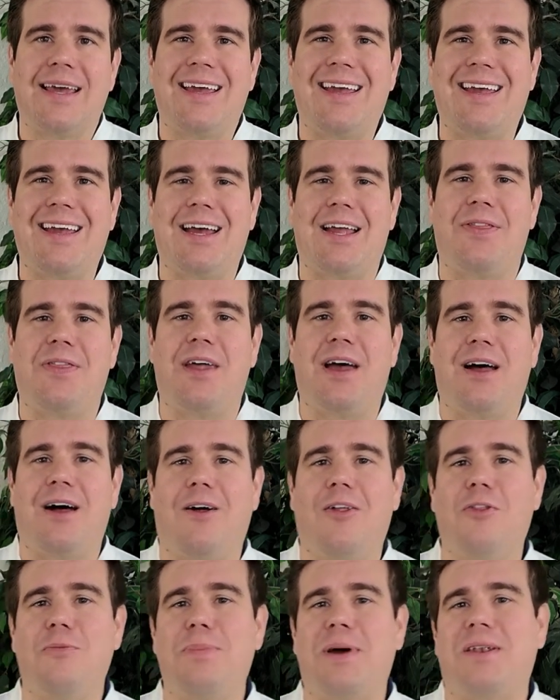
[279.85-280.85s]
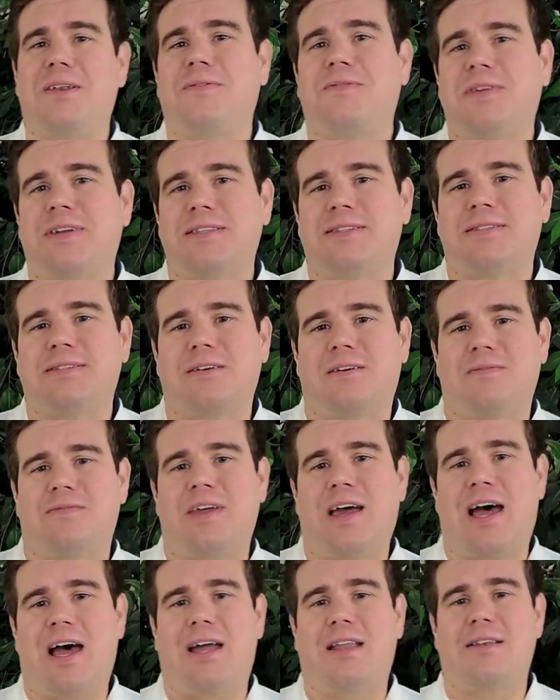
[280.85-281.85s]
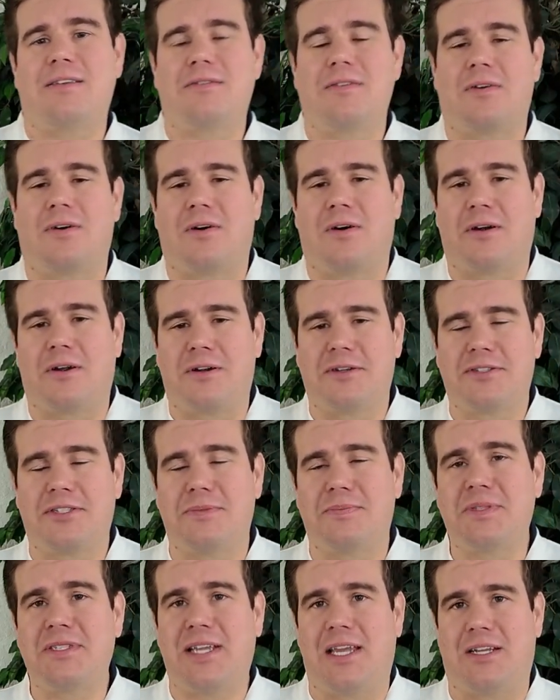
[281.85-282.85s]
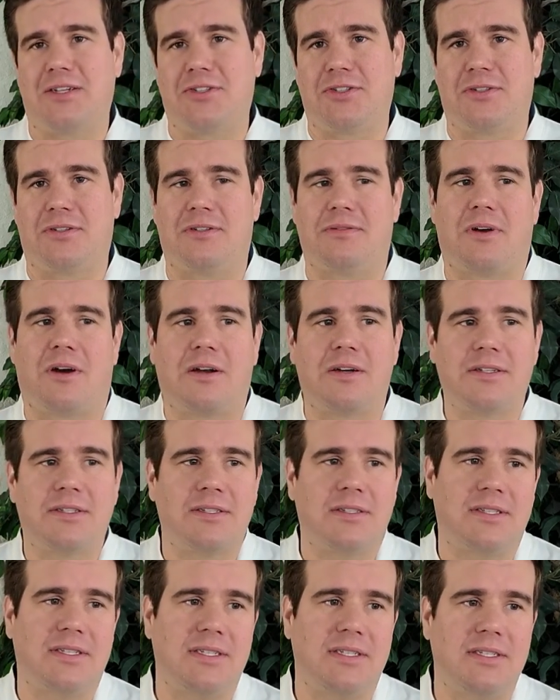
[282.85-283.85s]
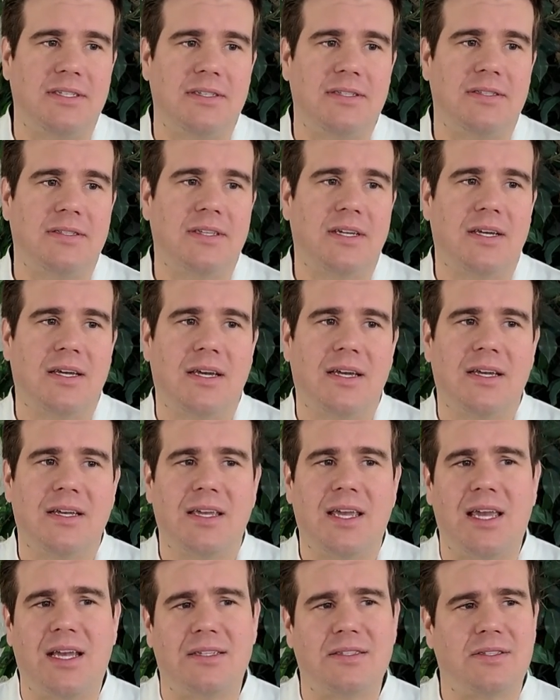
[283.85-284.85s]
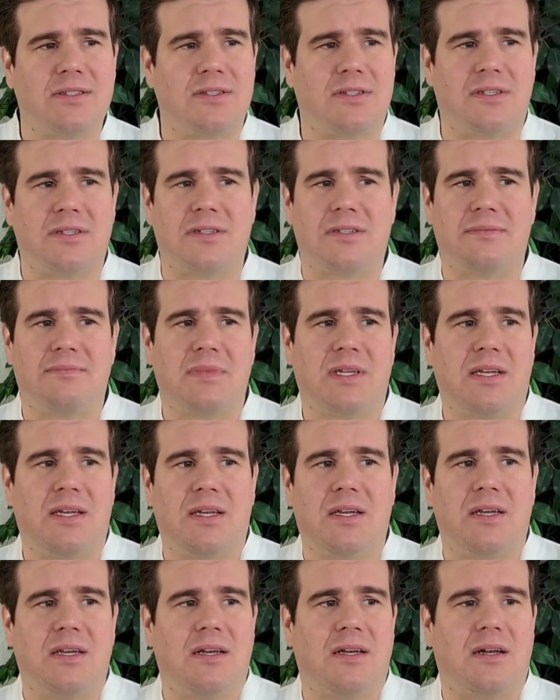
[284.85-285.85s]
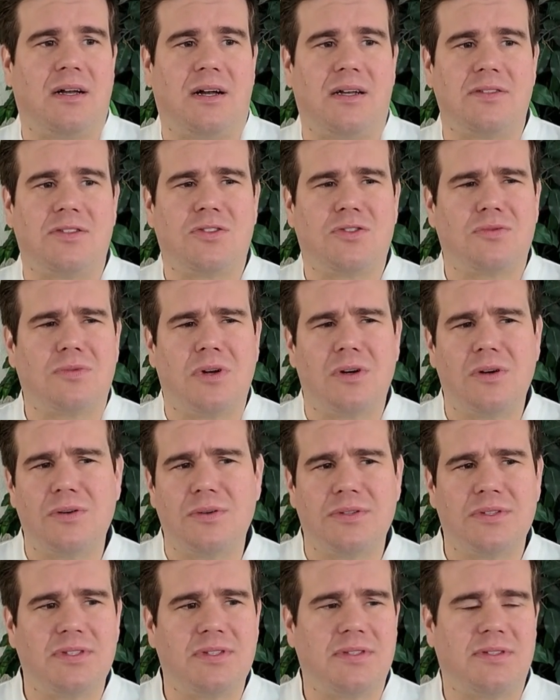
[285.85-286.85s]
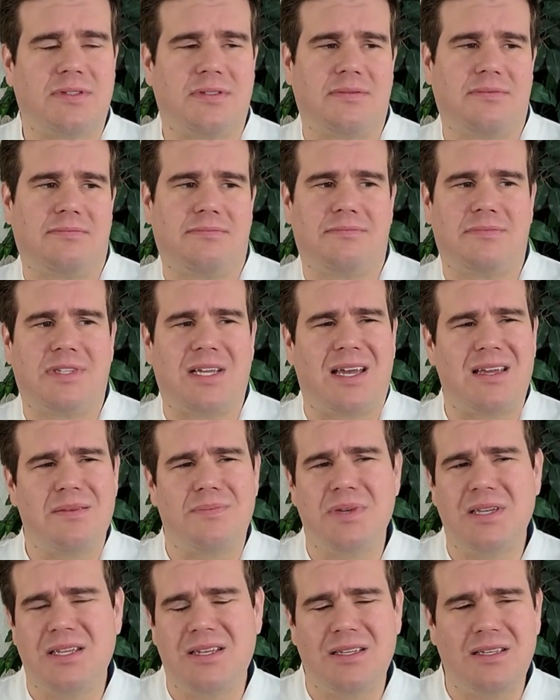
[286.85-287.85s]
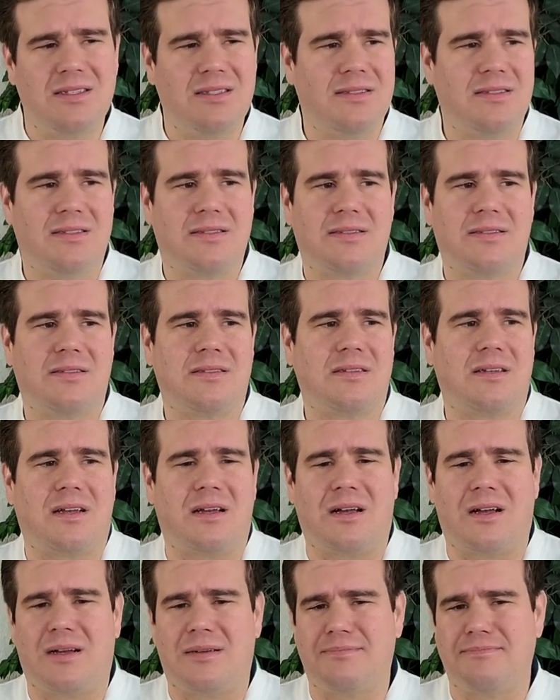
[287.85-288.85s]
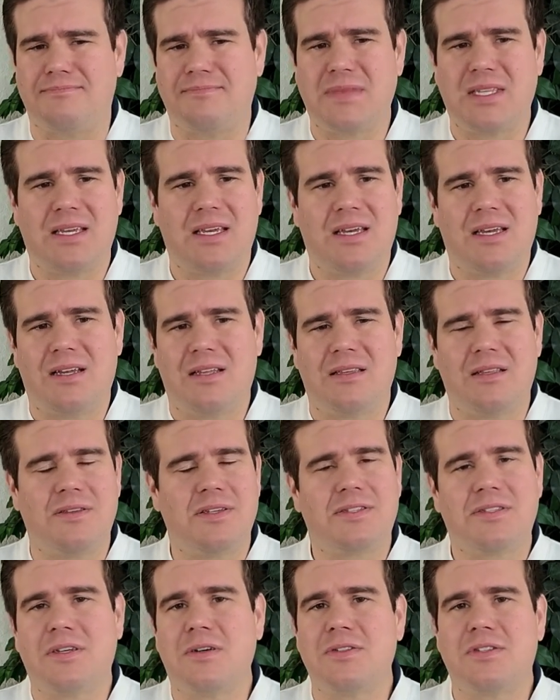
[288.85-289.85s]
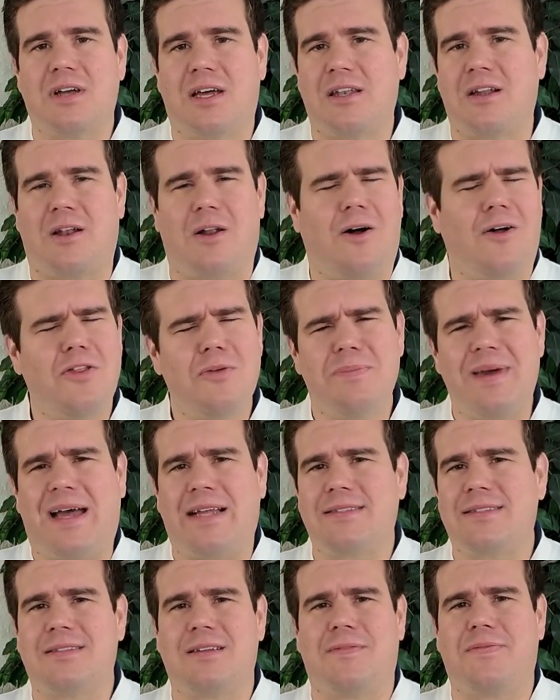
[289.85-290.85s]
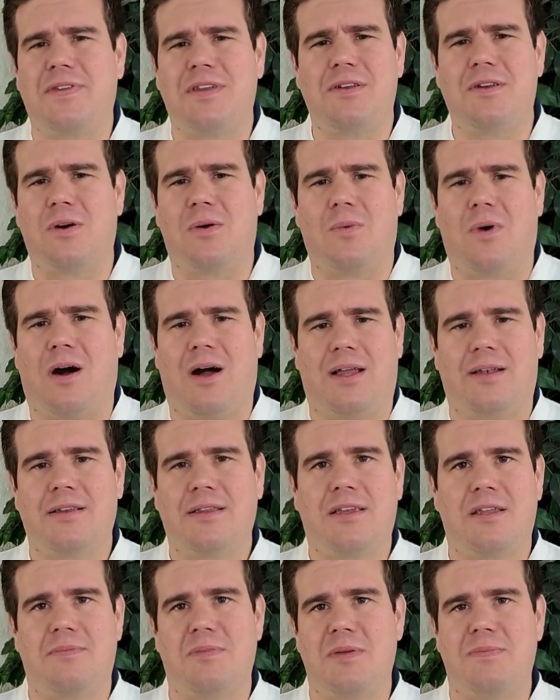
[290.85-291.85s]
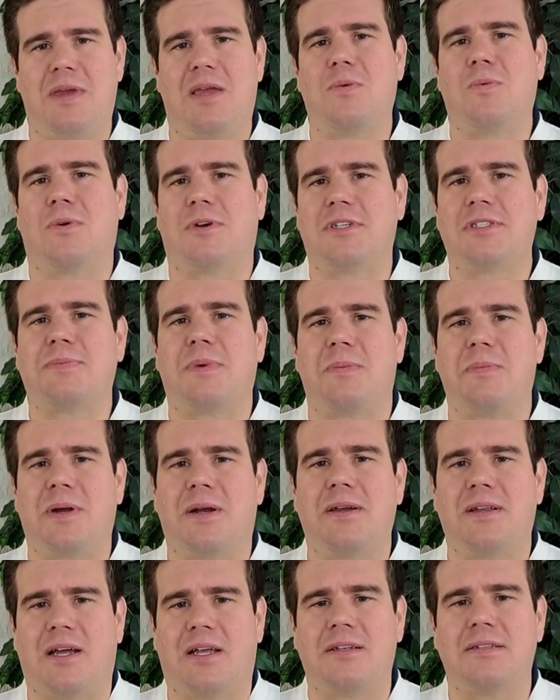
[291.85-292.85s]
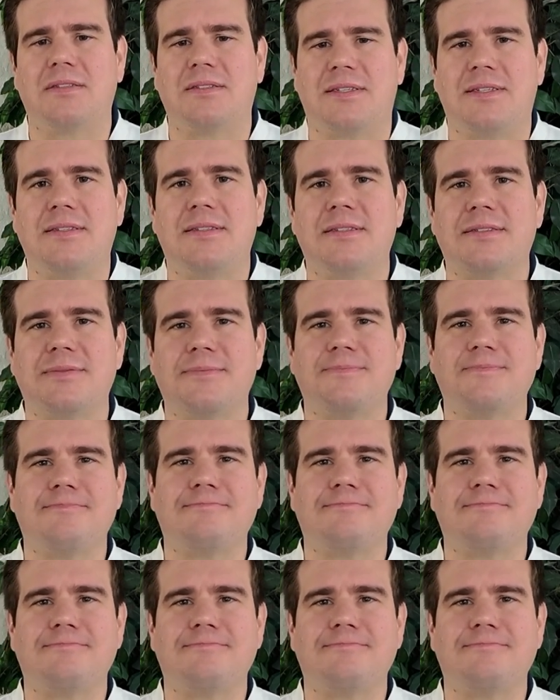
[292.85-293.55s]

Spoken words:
And the health benefits of that are substantial. Heart disease, cancer, strokes, diabetes, the list goes on. All the bad stuff that you don't want can be made worse by periodontal disease.